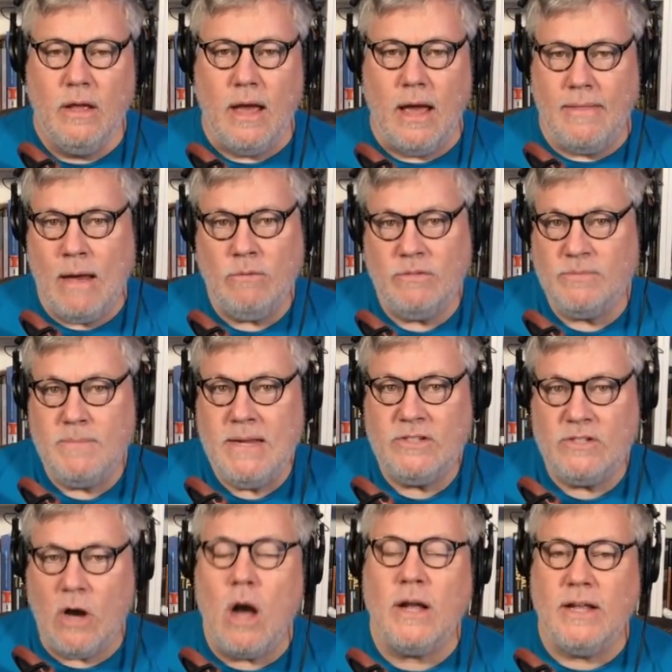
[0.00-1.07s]
and that was me
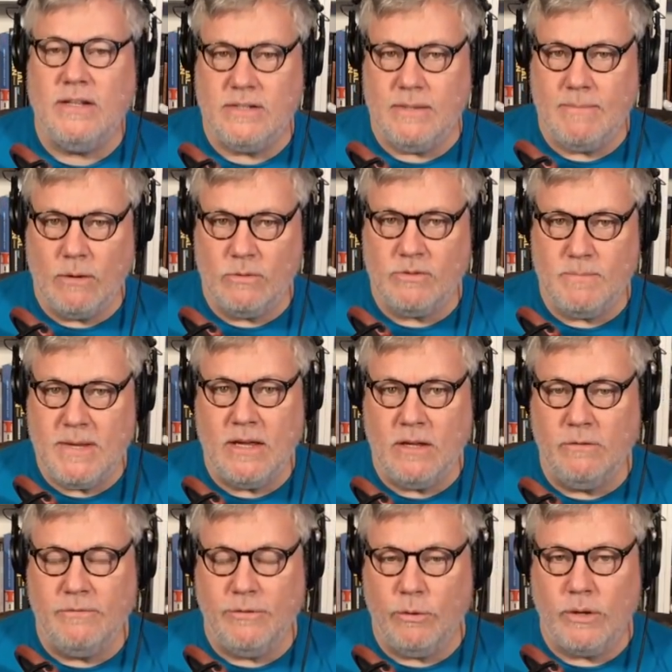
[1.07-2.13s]
talking to him that was me
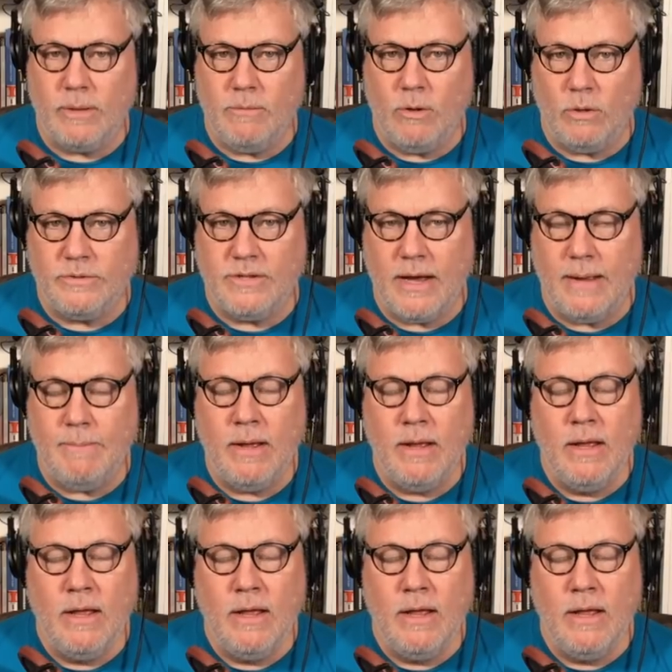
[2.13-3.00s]
interviewing him the whole time